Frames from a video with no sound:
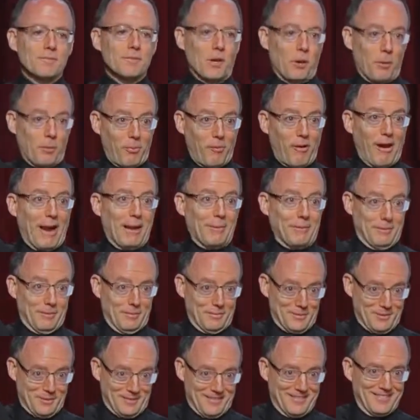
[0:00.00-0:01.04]
little
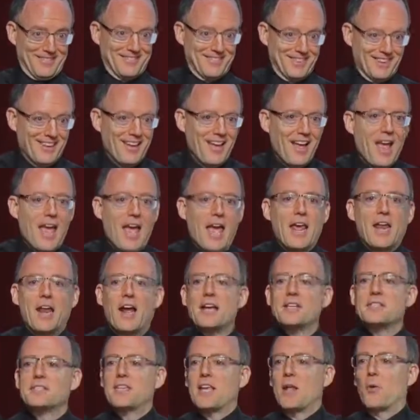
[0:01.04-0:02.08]
problems. And
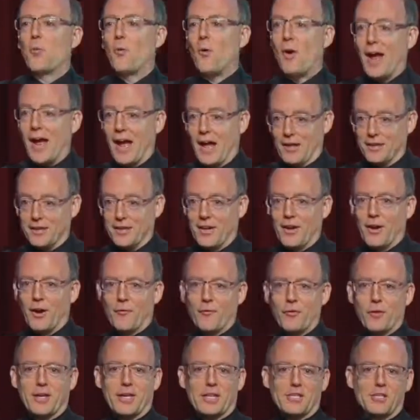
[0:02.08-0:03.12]
I said, "Well,
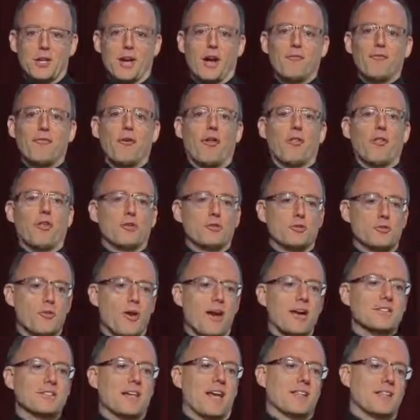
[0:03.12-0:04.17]
if we get you off all those
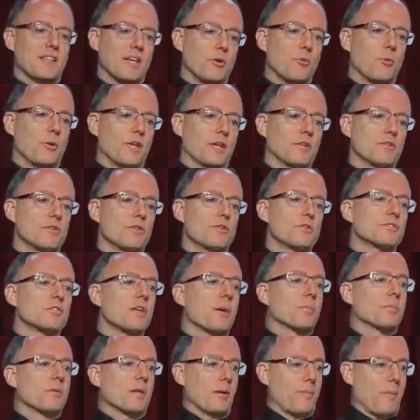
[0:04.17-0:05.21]
drugs, I think we can do
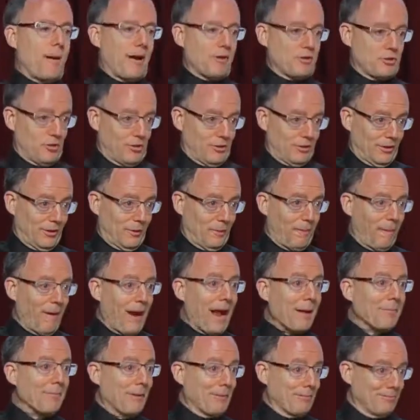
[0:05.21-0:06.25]
something about your little
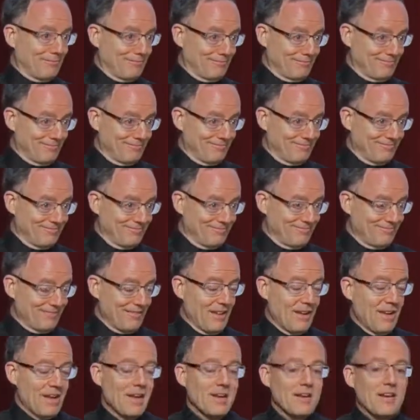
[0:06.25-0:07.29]
problem."
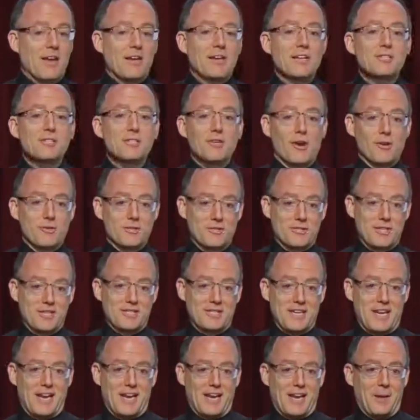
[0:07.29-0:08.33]
Now, he starts to
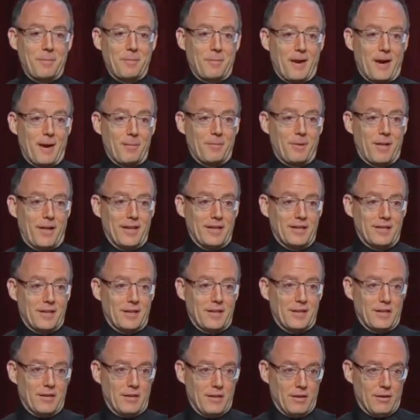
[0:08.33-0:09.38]
stand up, and I'm like,
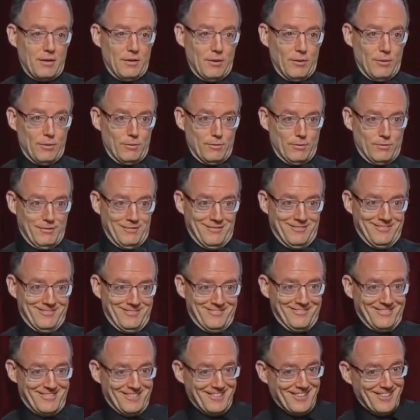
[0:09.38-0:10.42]
uh-oh.
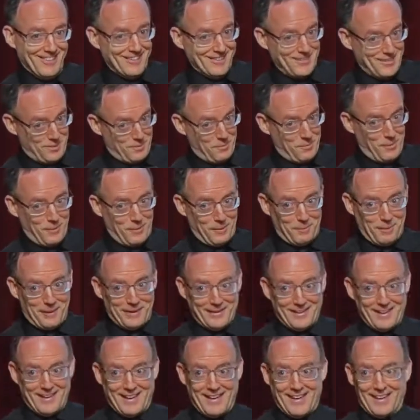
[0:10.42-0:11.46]
He's a pretty
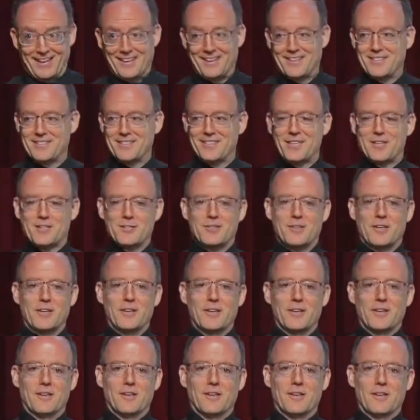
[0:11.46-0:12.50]
big guy. And he says,
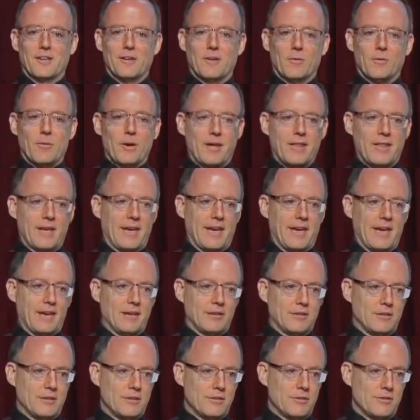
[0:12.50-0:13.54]
"Why the
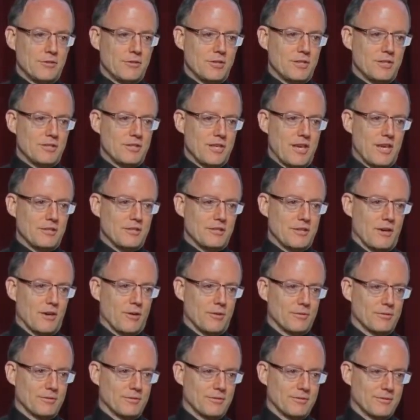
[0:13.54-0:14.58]
hell didn't you just say
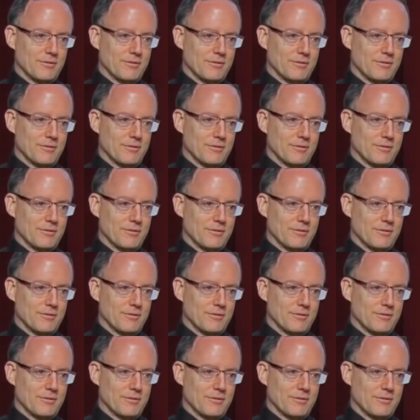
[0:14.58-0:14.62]
so?"